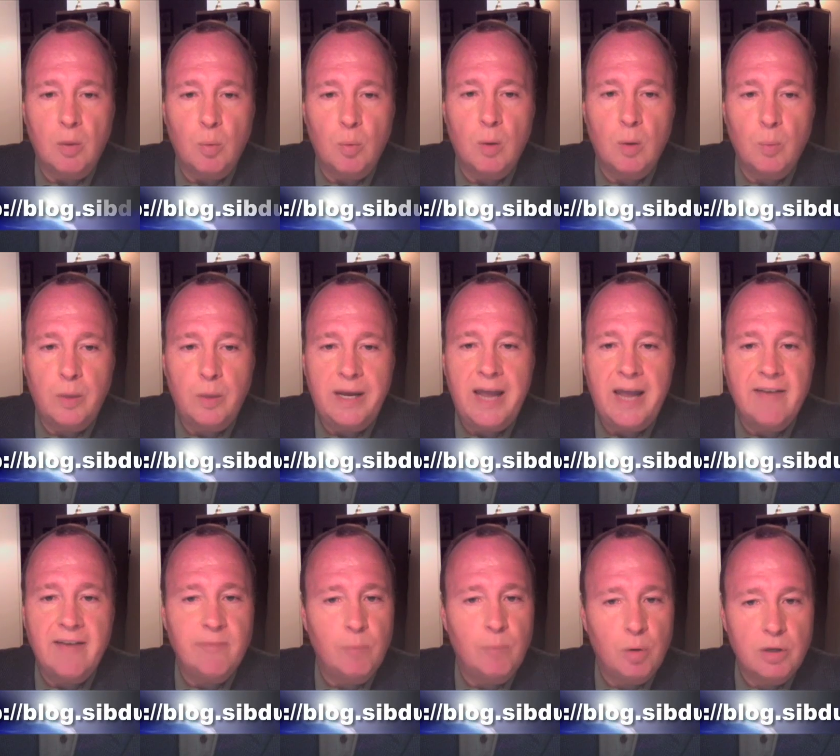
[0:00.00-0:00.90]
where we
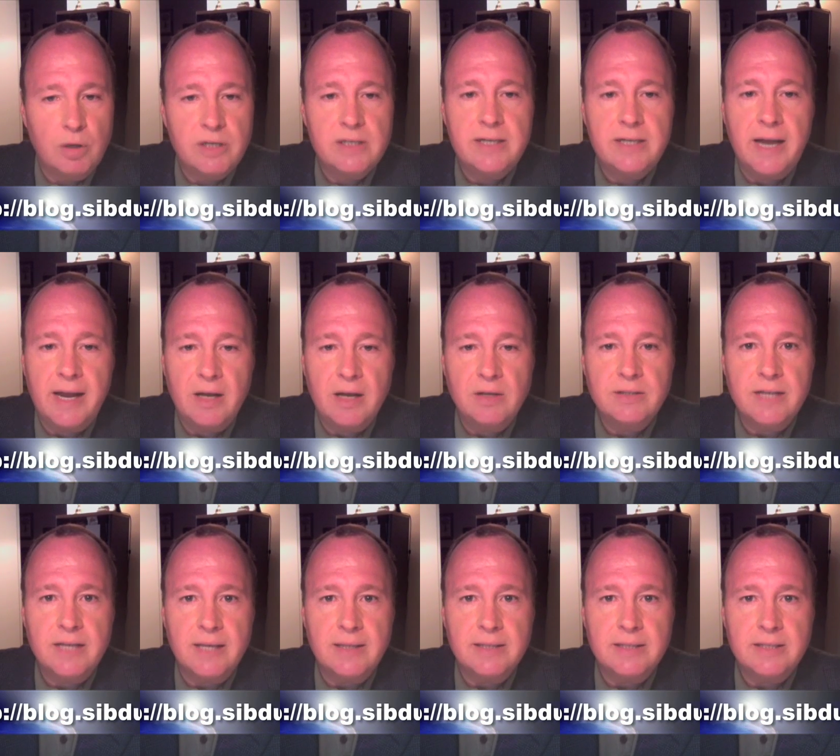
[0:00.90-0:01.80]
have more details
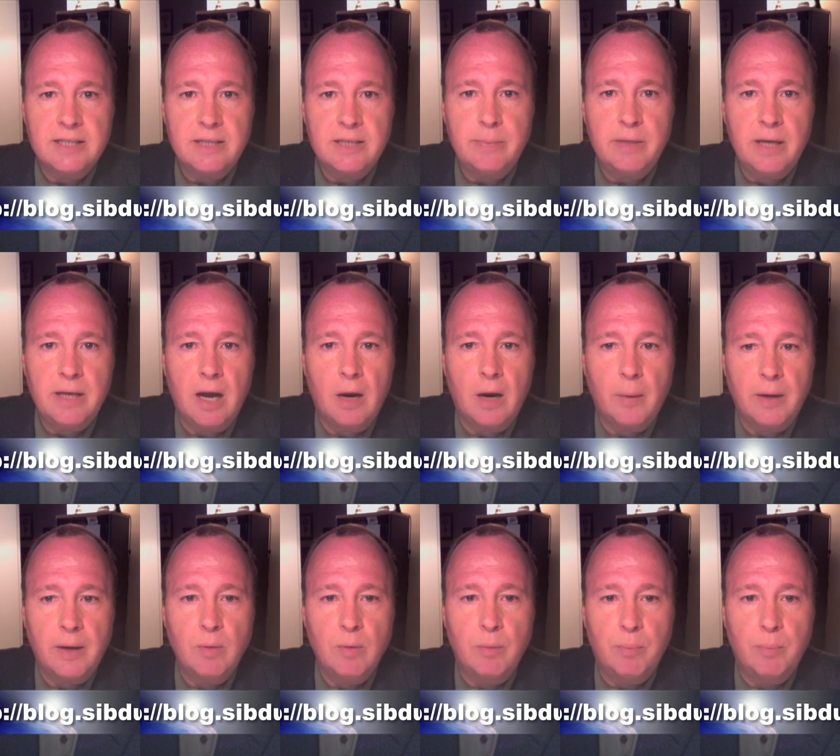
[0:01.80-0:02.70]
on the
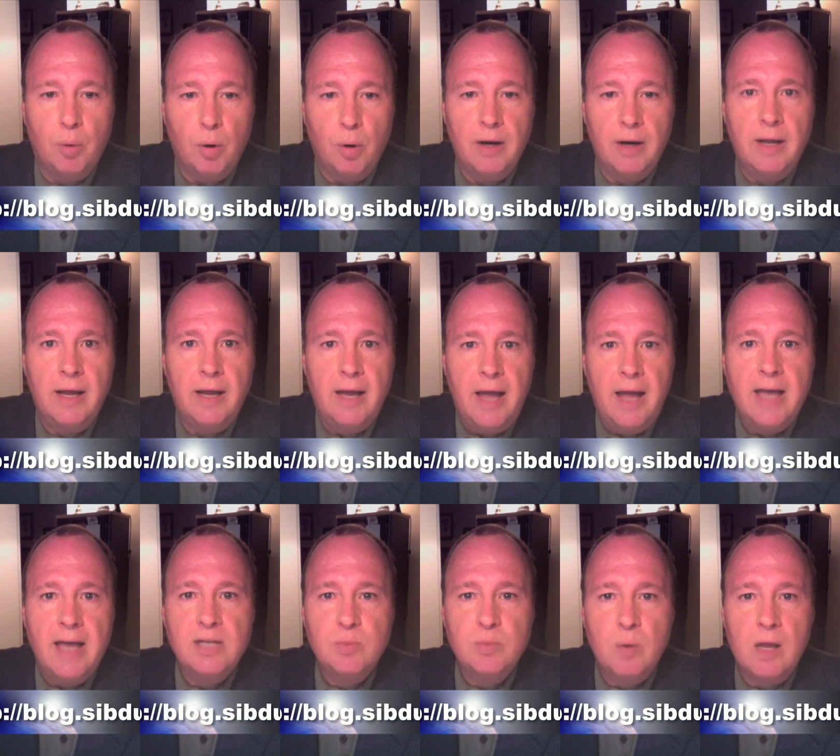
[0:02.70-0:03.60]
CBRE report,
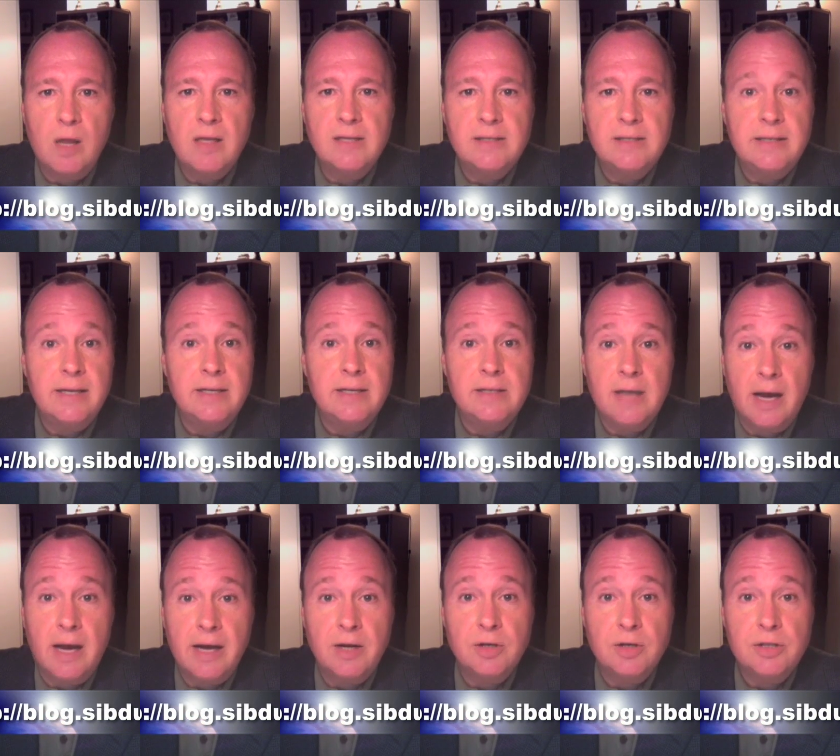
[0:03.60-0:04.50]
as well as the
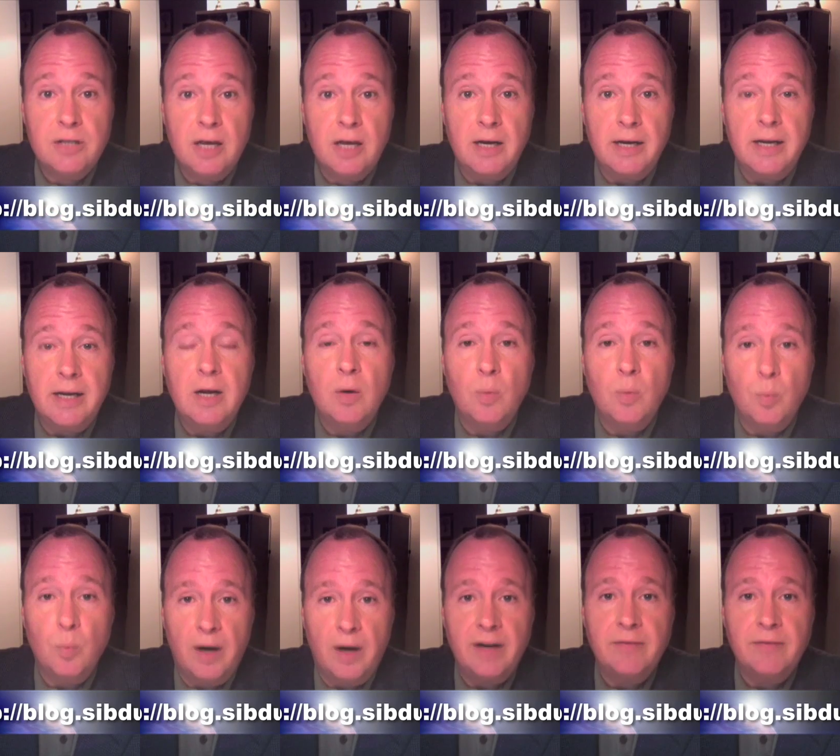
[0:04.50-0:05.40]
entire study,
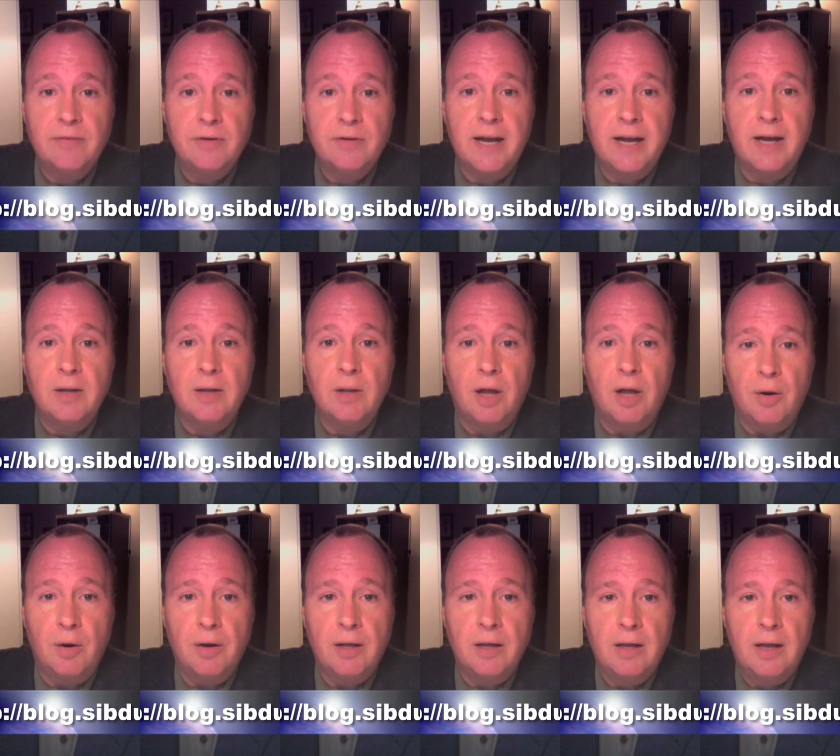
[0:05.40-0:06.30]
ready for download.
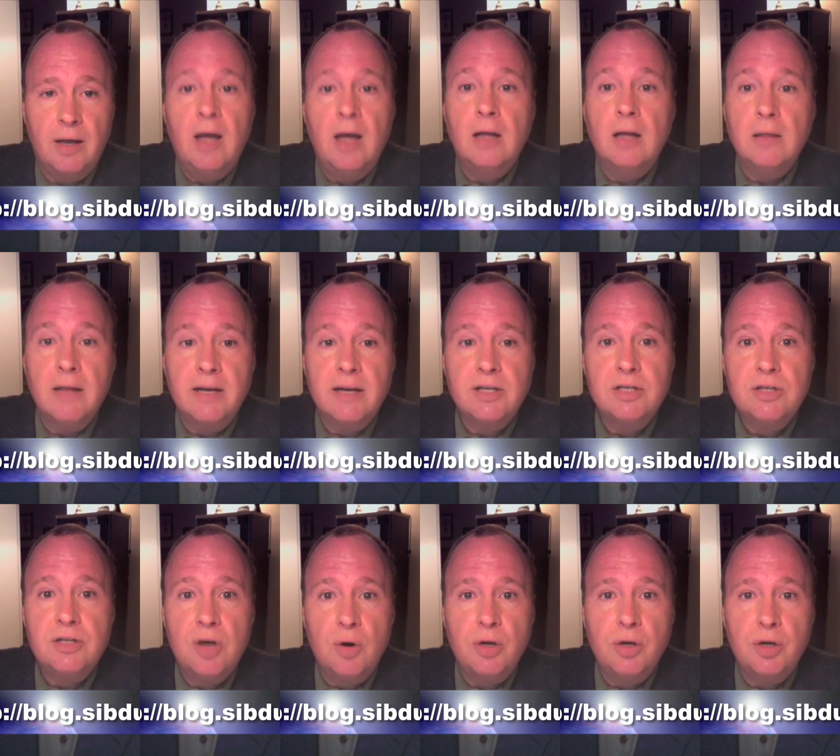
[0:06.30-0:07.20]
Let us
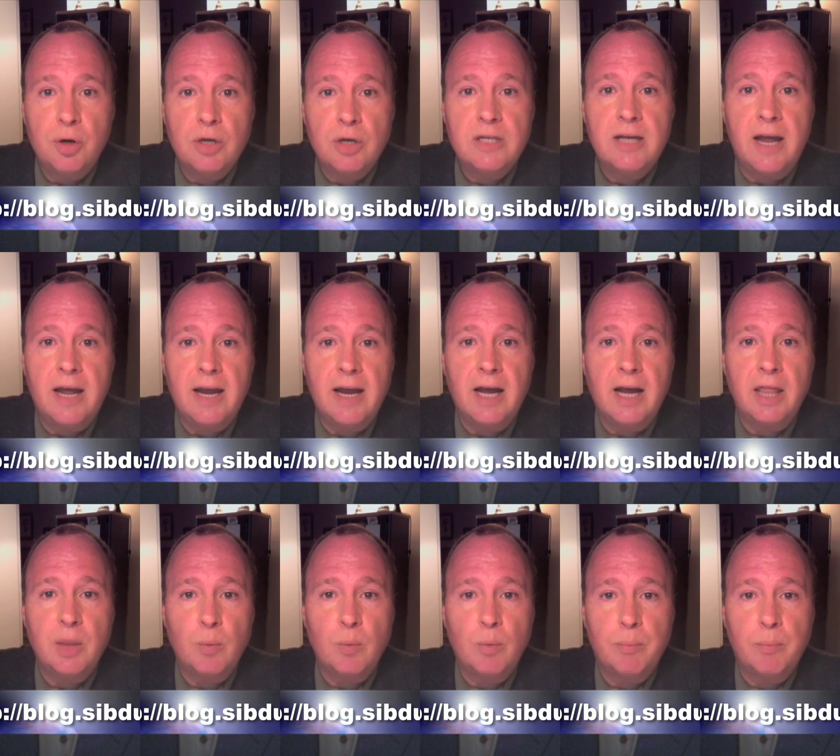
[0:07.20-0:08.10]
know your take on
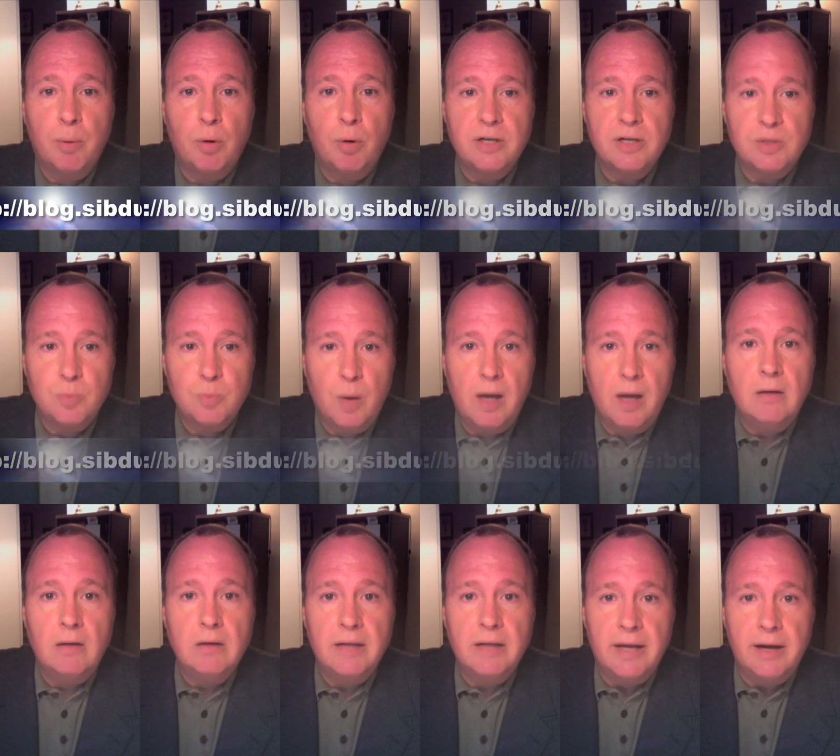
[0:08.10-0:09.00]
the report as
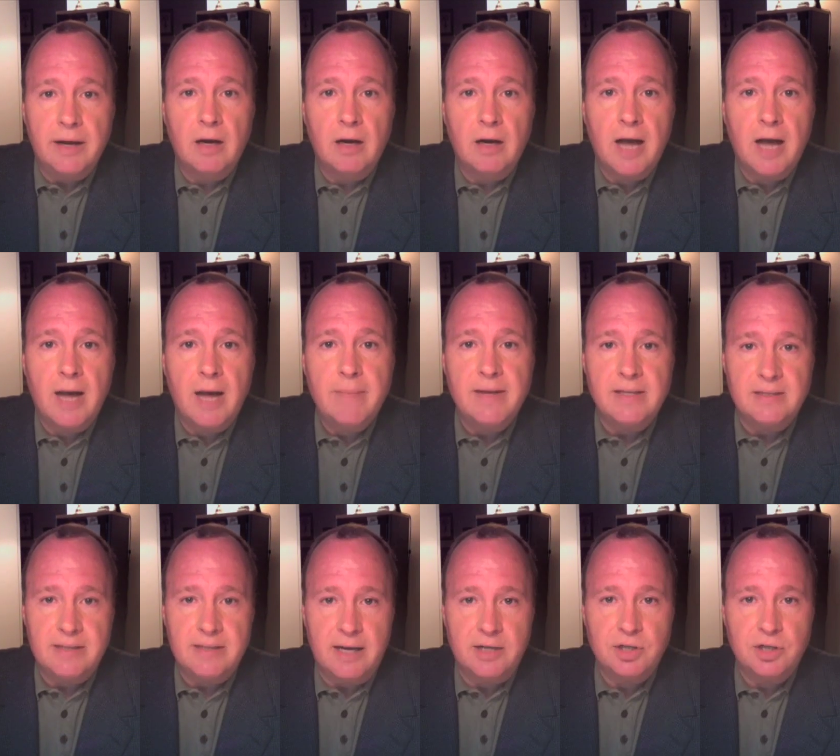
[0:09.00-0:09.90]
well in our comments
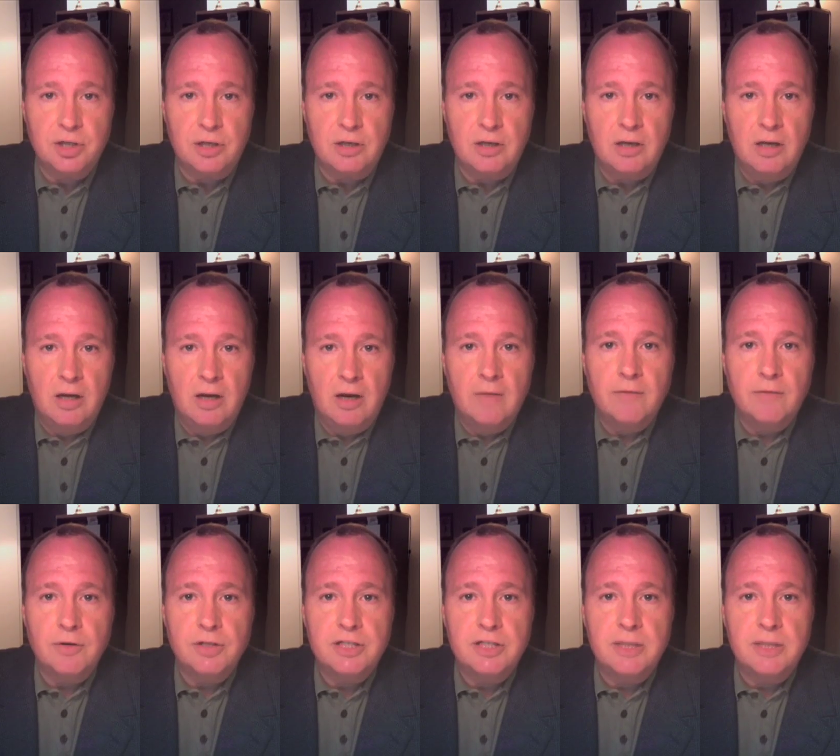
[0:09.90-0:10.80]
section. For
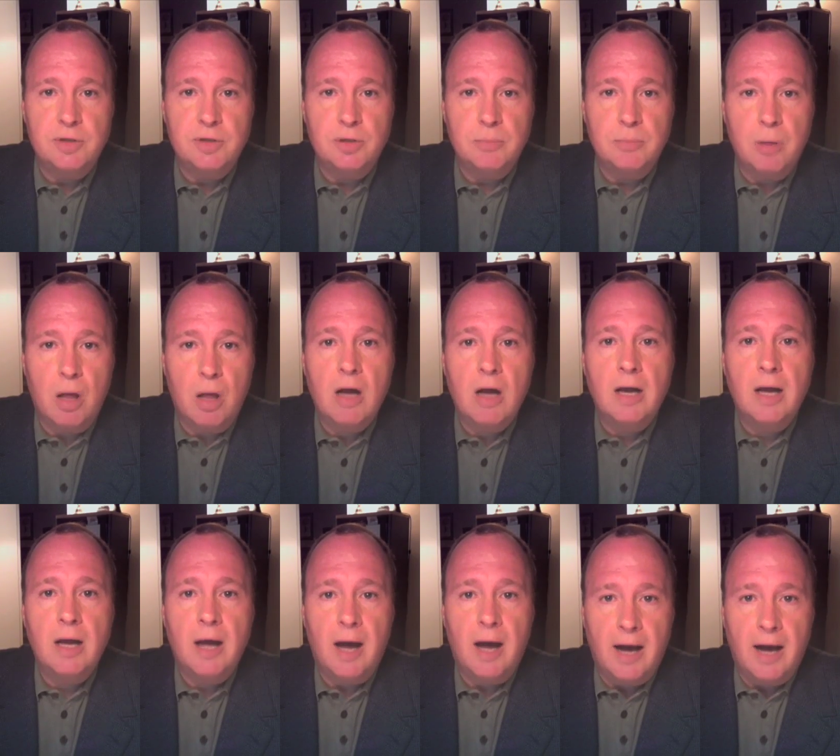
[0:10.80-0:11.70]
Sibdu blog,
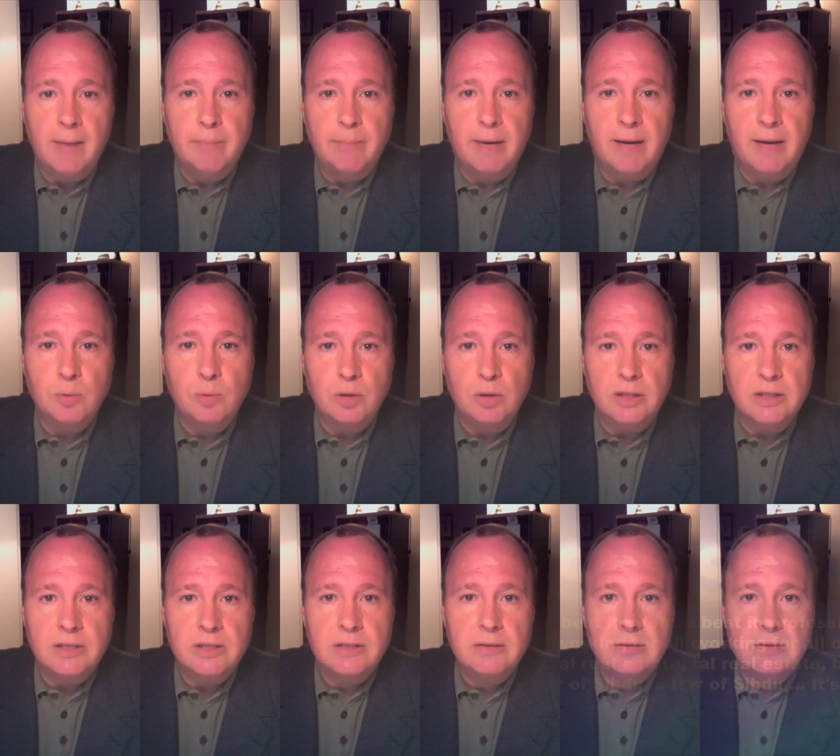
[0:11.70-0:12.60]
I'm Bob
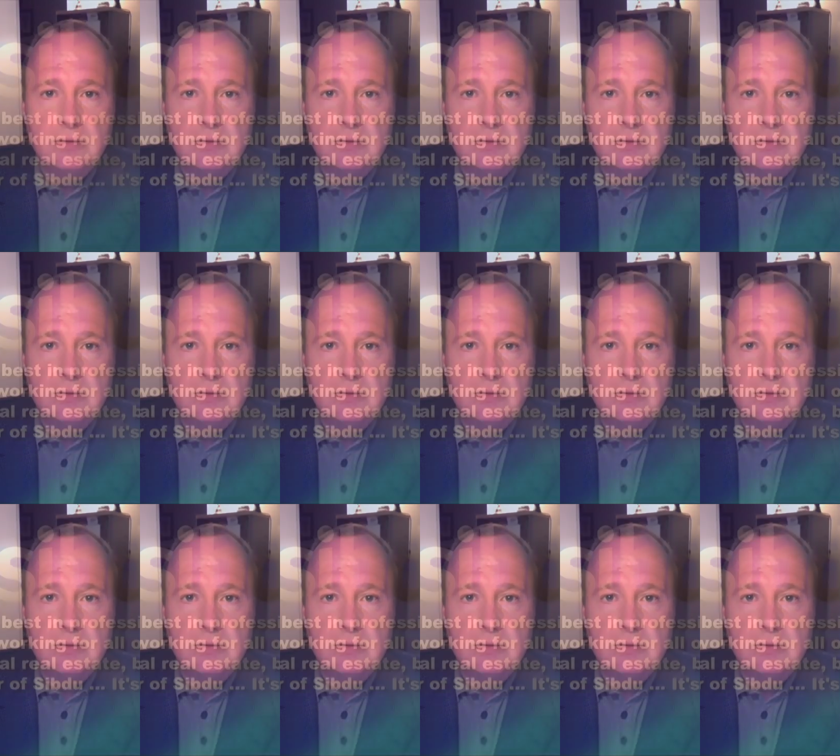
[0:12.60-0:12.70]
Woods.